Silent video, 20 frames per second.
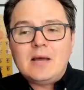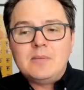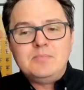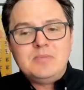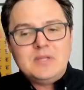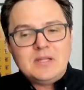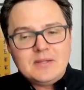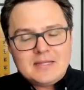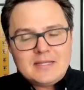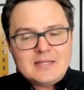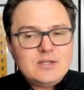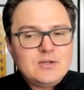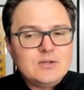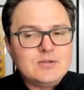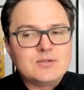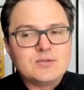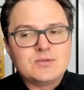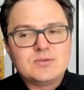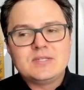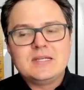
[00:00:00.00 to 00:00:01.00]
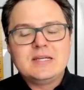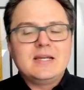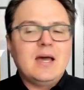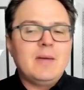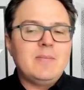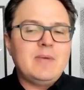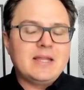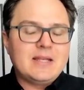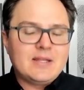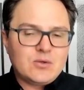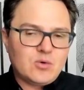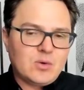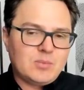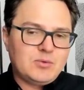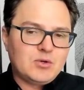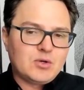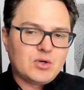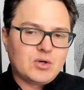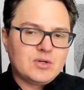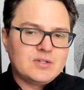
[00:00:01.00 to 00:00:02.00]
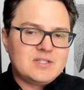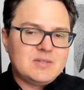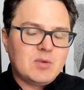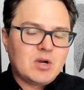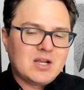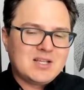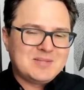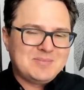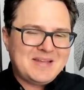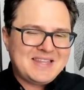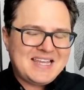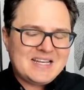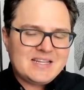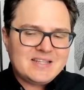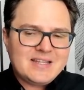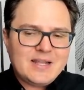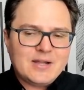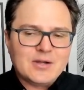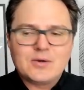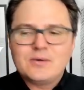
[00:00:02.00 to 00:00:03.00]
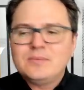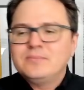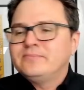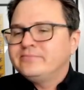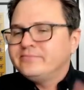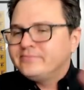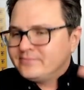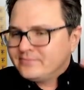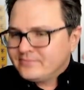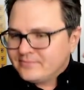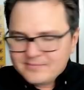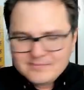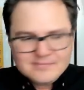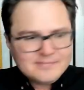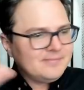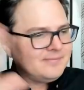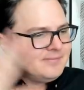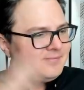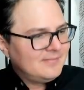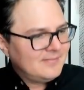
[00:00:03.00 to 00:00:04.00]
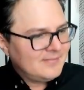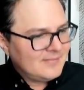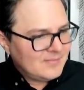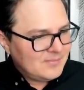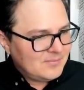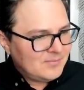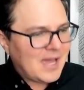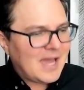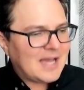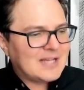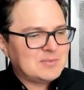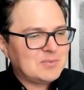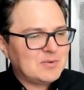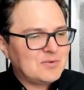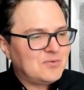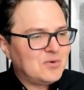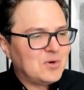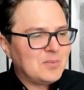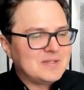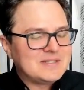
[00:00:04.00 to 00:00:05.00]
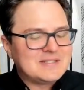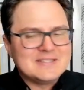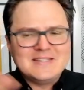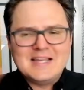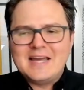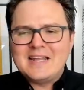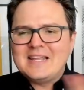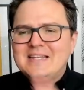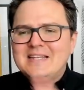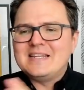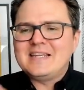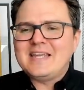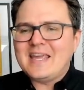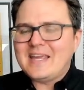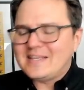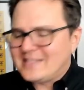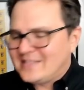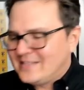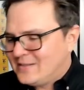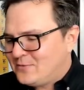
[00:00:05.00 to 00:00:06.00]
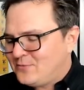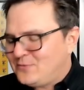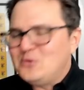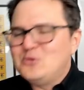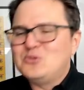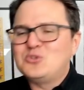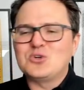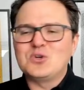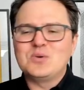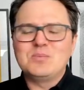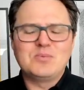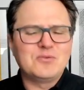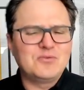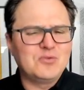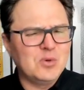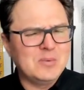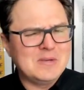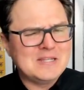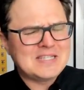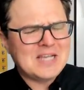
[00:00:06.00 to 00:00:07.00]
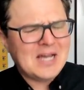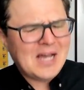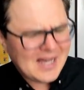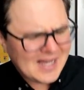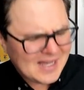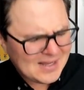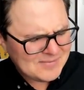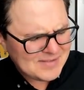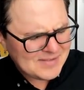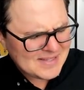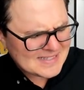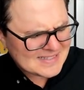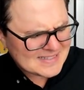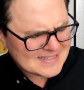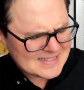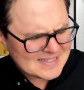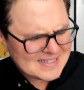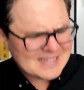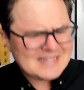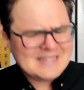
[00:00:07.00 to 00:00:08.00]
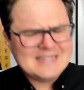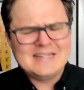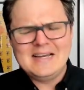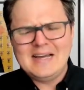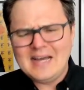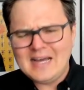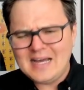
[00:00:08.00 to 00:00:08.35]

a billion users coming into the cryptocurrency markets by the end of the year. Past performance does not indicate future performance, obviously.